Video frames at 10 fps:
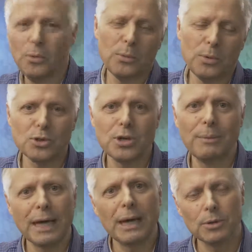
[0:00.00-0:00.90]
we'll
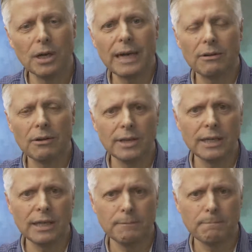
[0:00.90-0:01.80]
trump that, we'll go and get our own
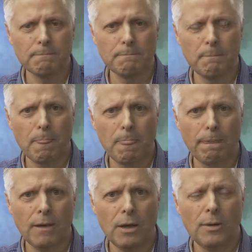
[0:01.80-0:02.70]
gear.
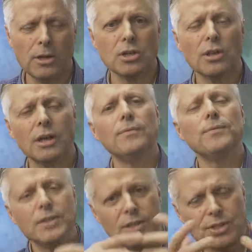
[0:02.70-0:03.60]
So
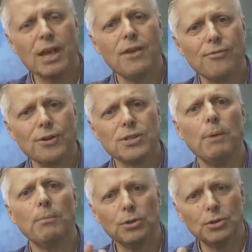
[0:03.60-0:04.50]
say, for
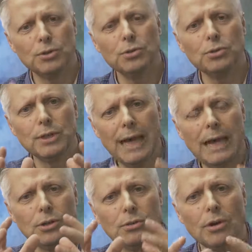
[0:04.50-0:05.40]
example, you do
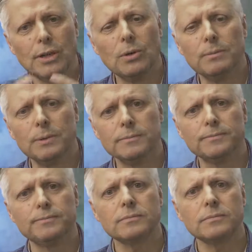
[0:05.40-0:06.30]
get your own equipment.
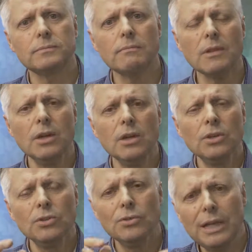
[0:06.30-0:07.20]

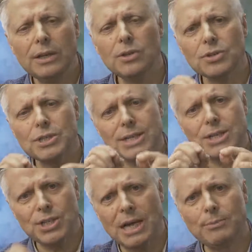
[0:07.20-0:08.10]
You then use that
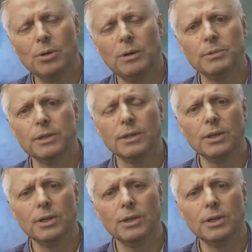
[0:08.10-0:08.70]
same equipment